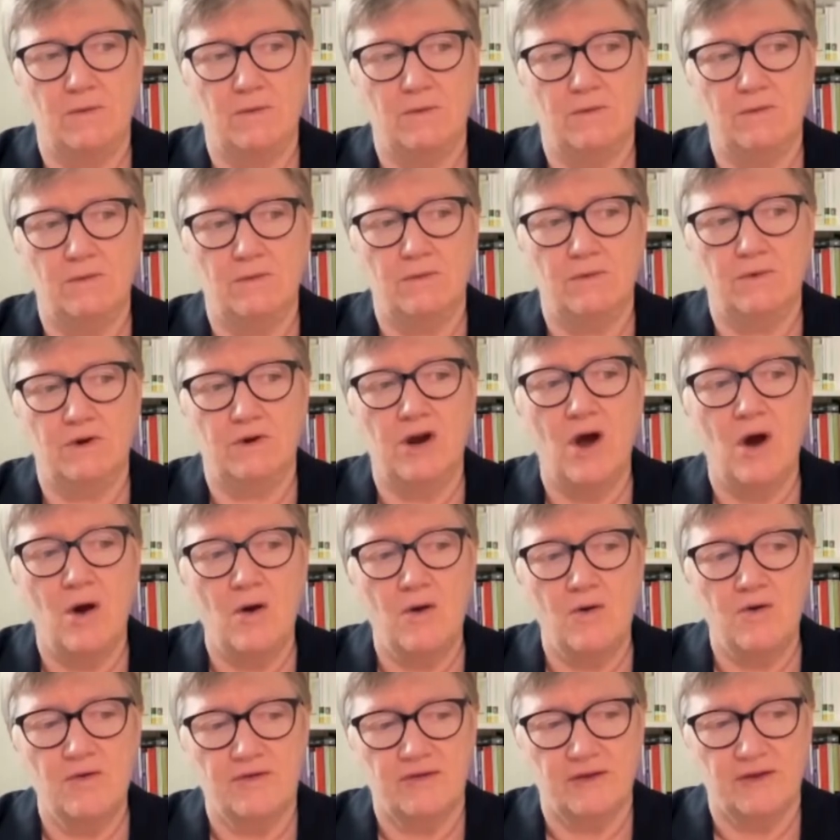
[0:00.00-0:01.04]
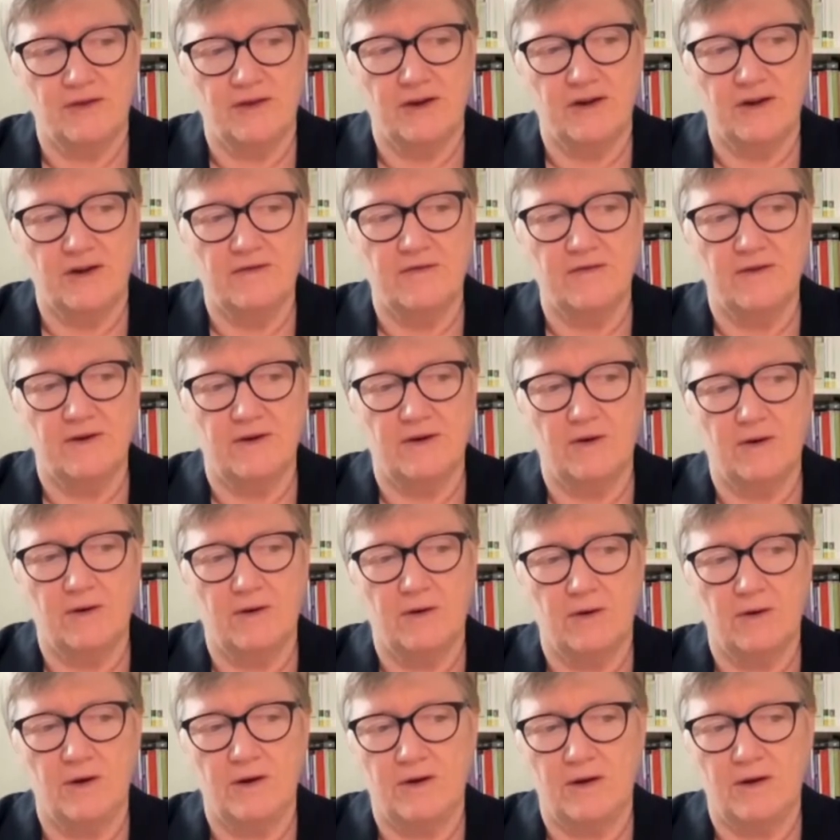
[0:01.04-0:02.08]
notion of
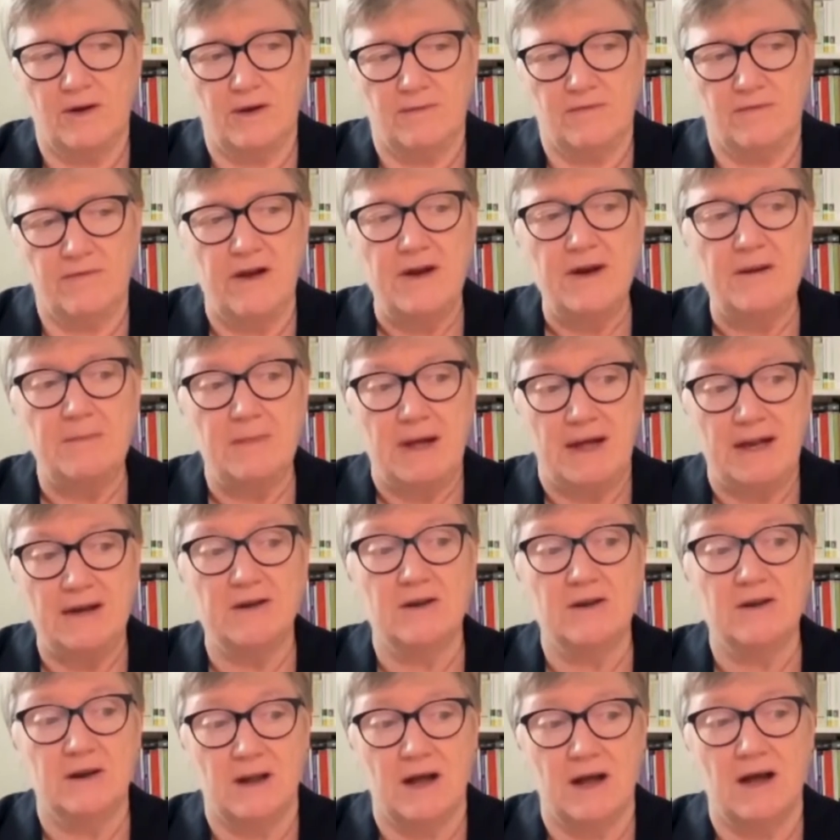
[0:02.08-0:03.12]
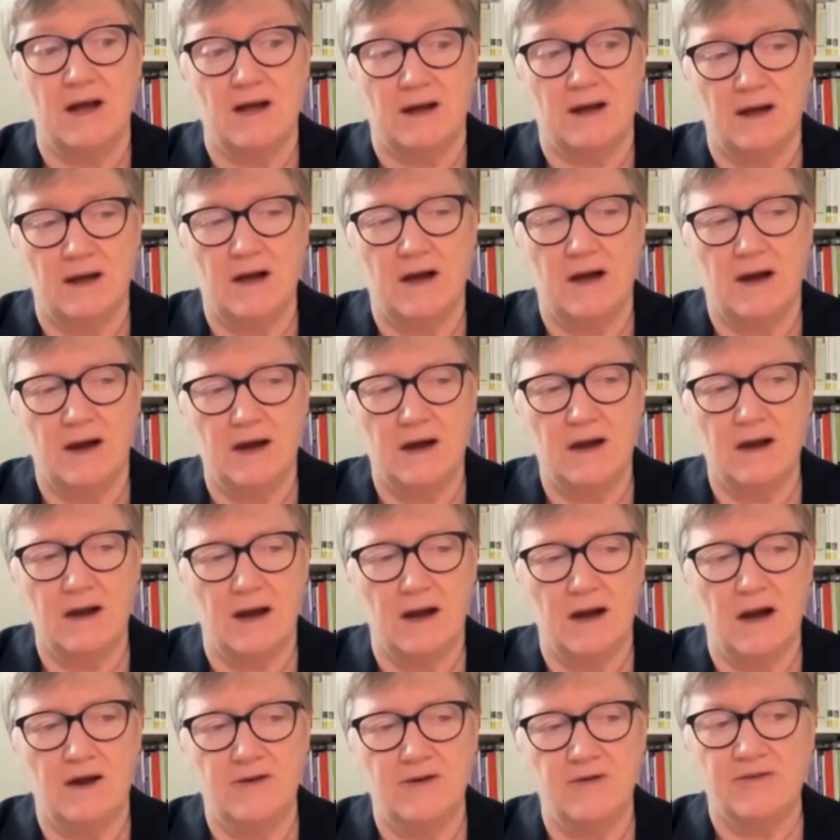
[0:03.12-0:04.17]
or a fundamental
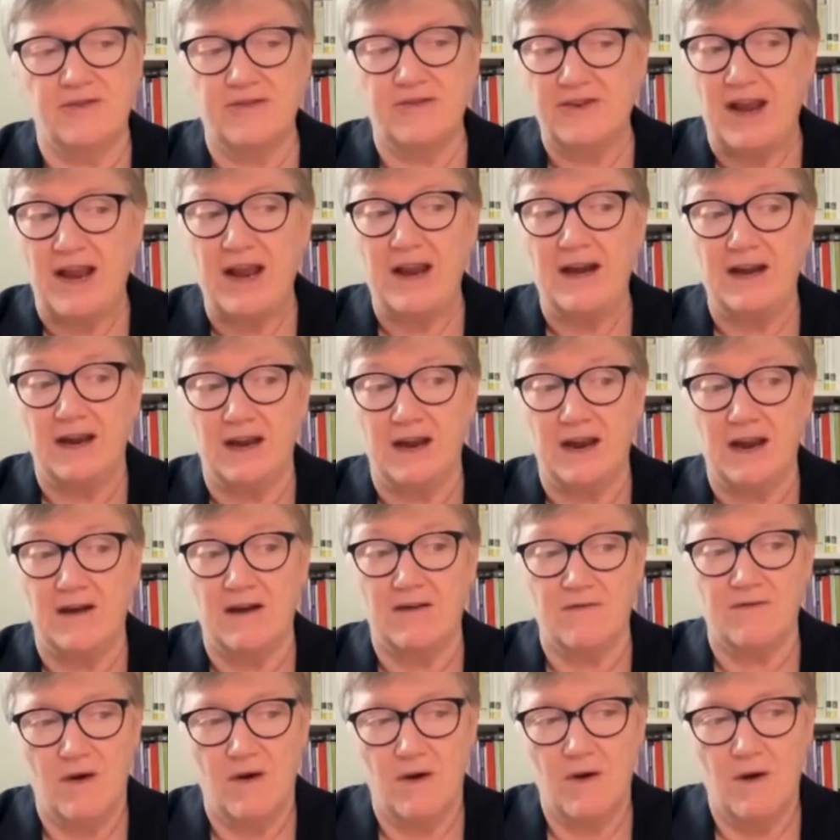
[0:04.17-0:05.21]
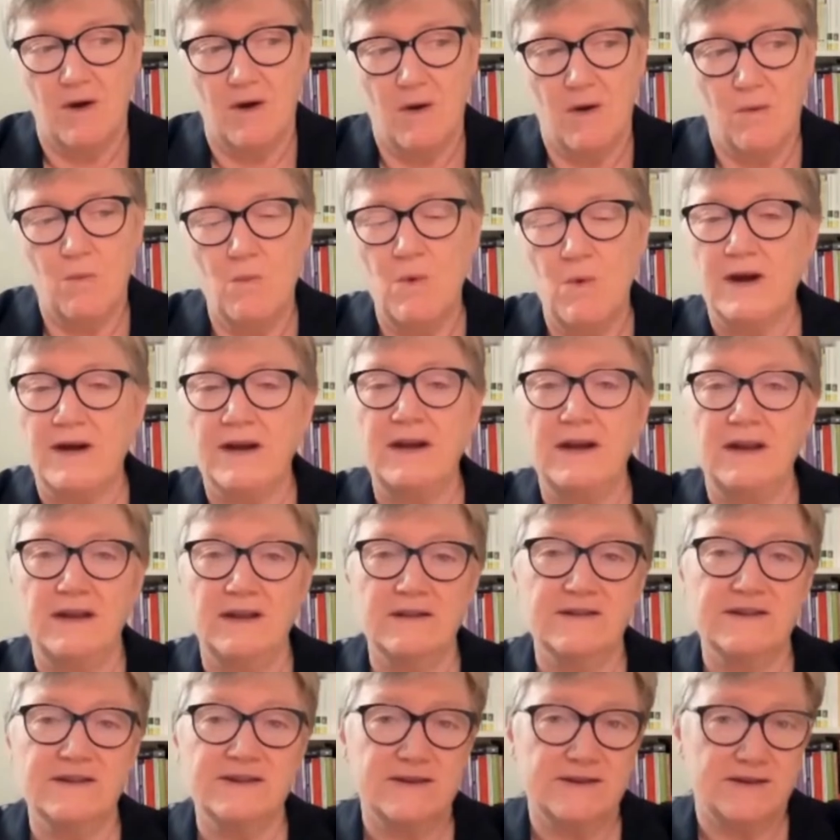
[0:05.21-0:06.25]
understanding of what it
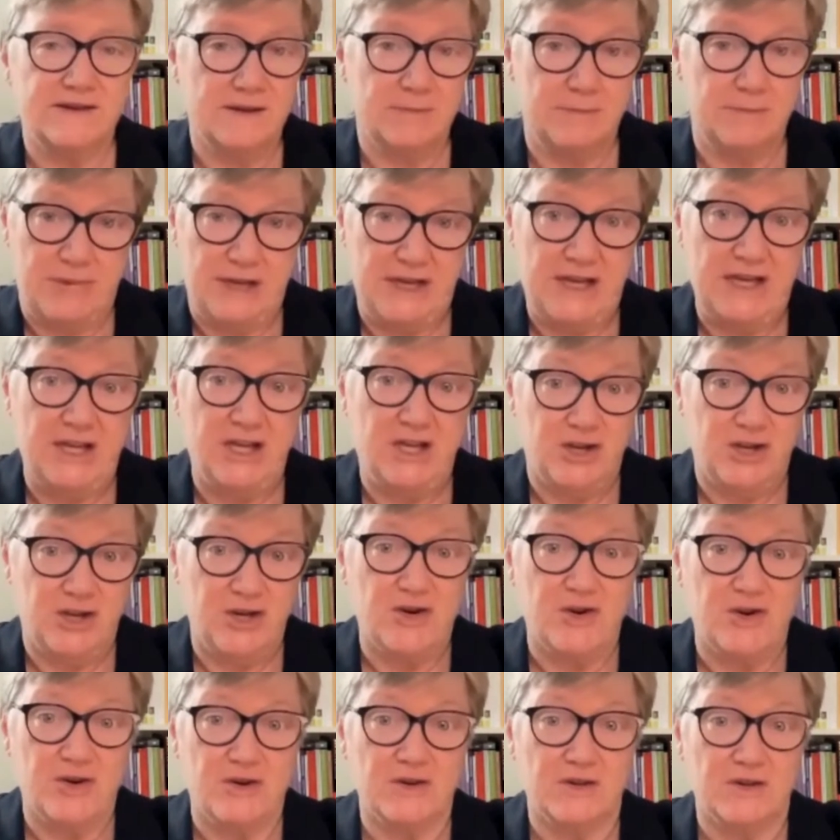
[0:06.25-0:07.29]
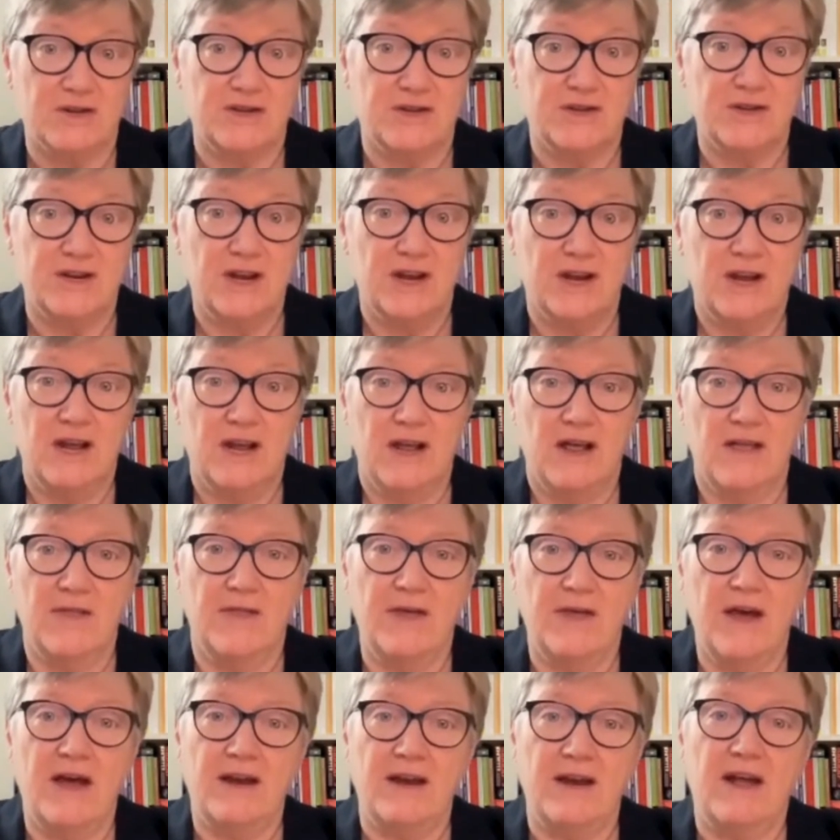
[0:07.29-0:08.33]
is to be church
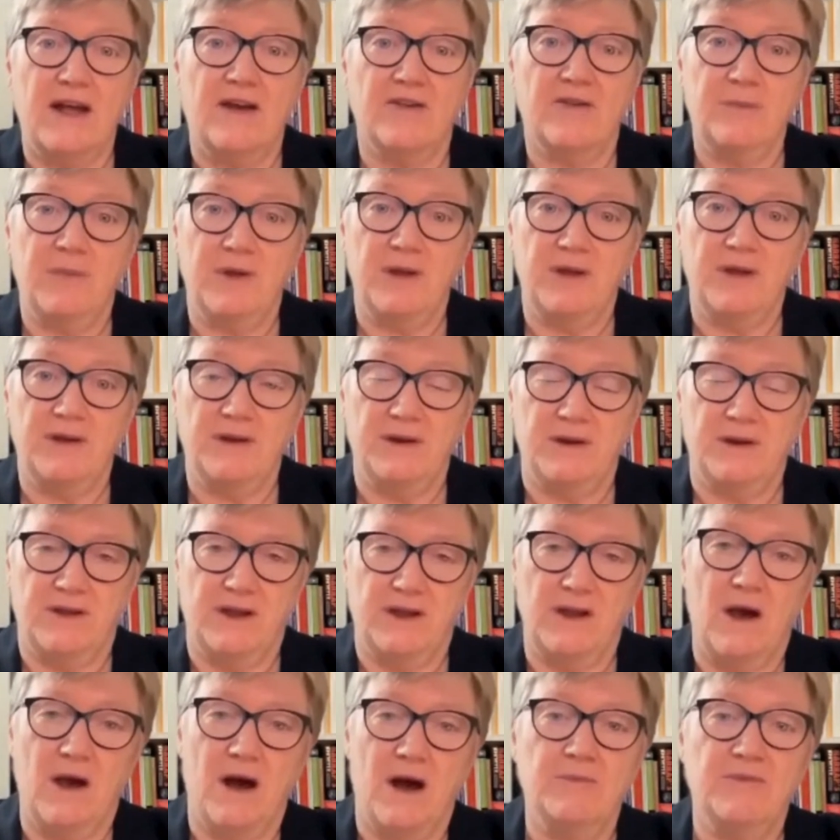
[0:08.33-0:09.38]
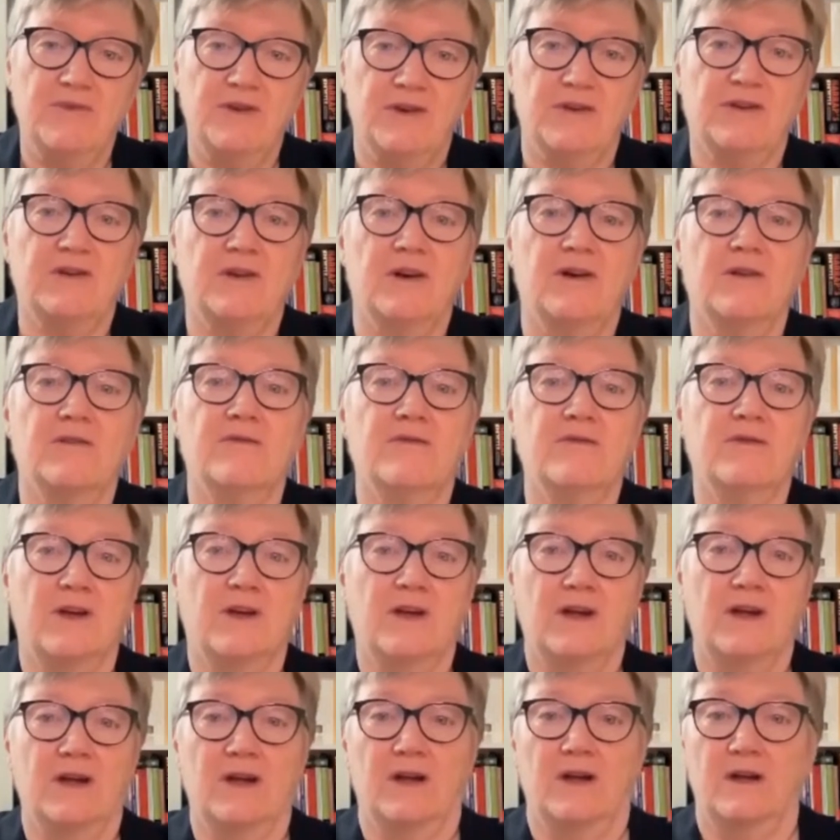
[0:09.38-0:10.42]
that has been the object of
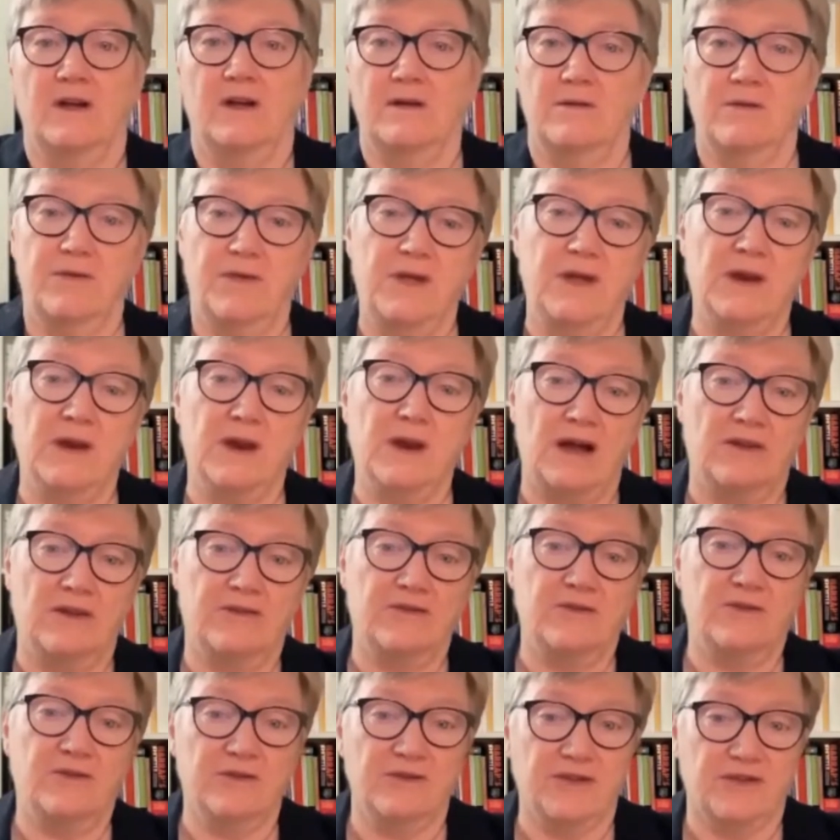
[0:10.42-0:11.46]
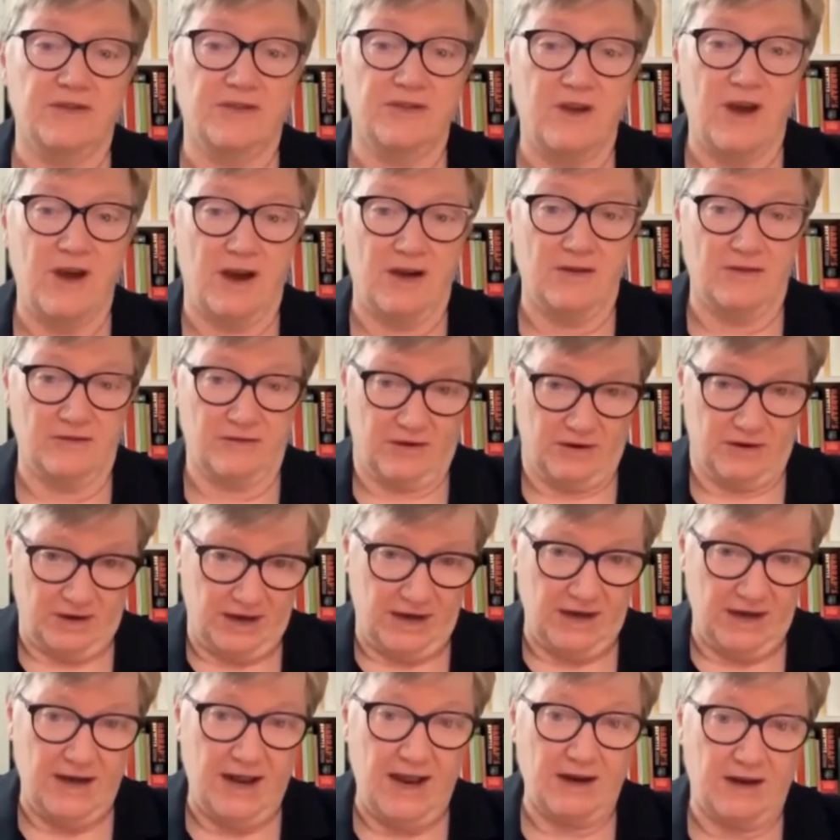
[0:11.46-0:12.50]
theological discussion
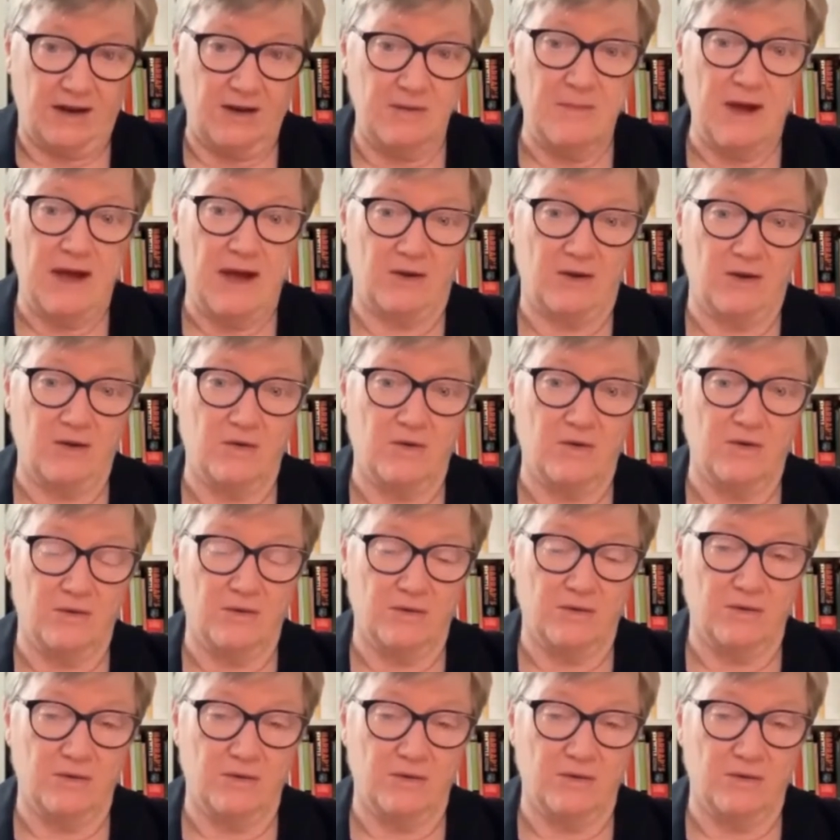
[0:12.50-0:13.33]
in ecumenical,